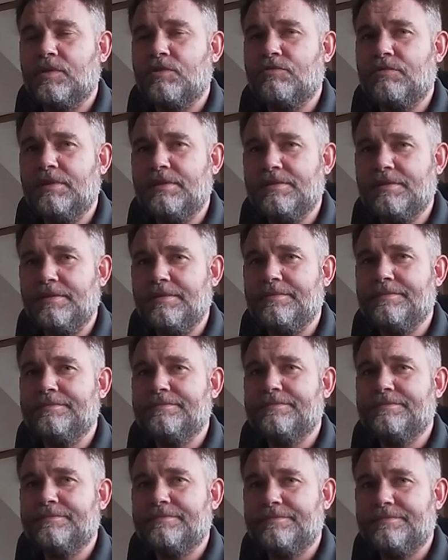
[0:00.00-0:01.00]
Crazy.
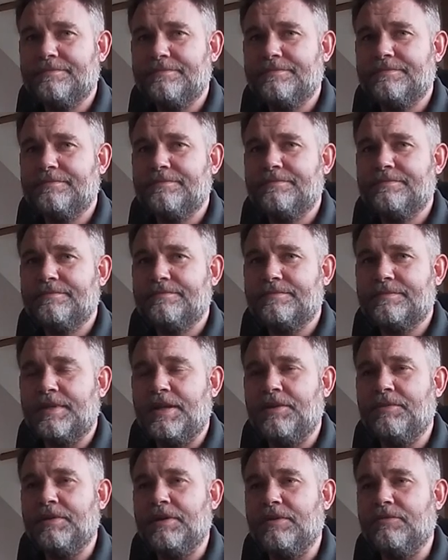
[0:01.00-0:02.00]

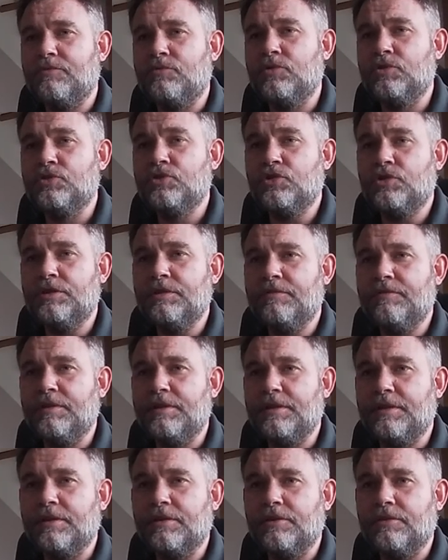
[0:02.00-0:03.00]
Anyway, we'll join the
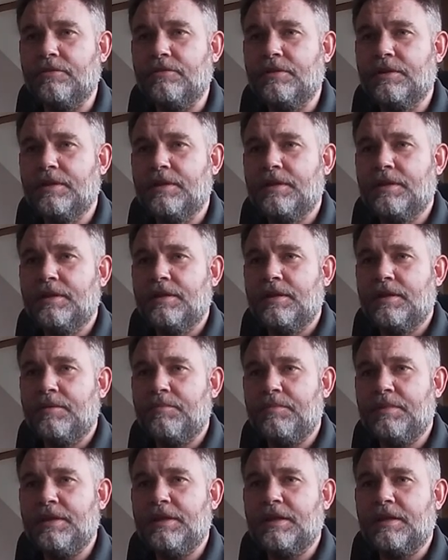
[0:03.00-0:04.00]
video,
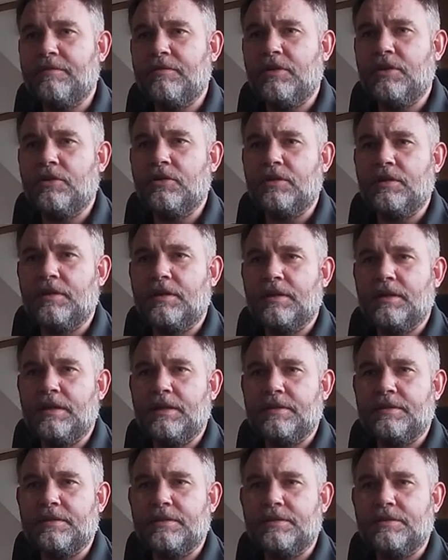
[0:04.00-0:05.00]
me having gone and
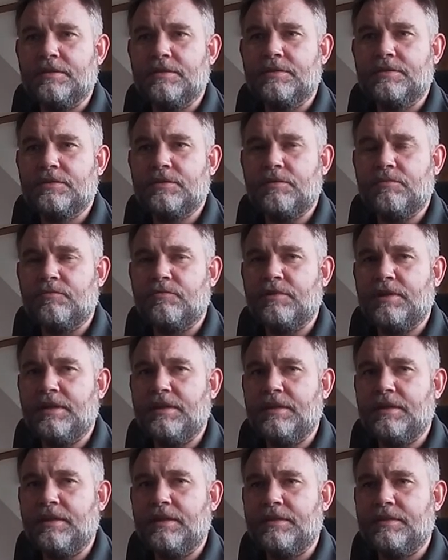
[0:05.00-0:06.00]
collected some
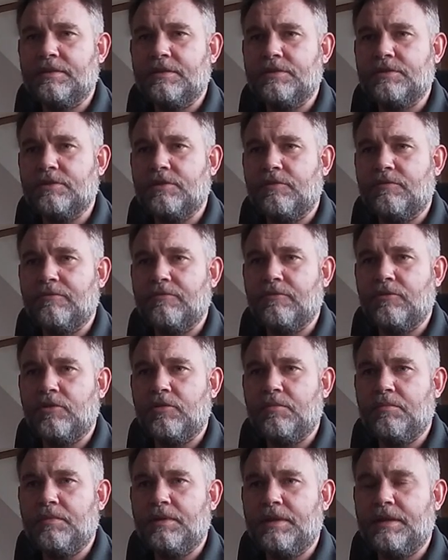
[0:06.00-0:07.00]
radiators
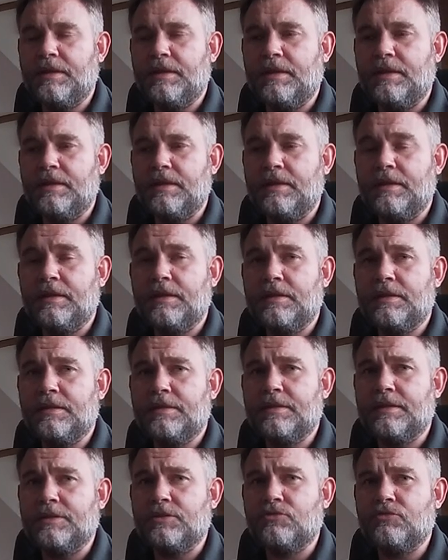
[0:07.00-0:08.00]
from uh, an
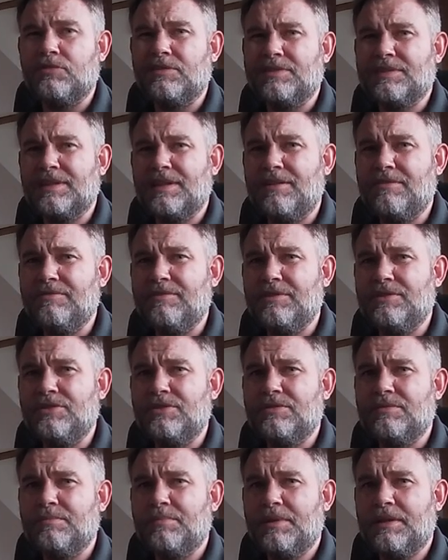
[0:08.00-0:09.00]
architectural
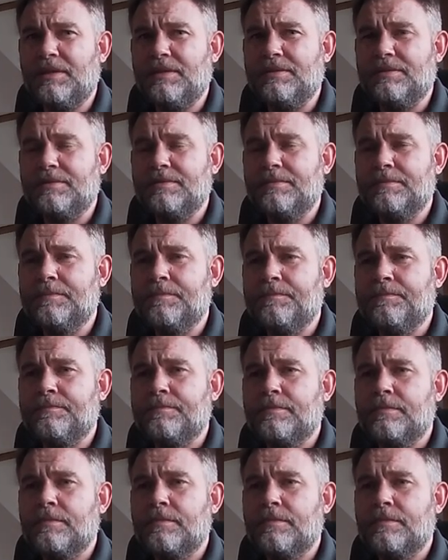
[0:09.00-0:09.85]
salvage place.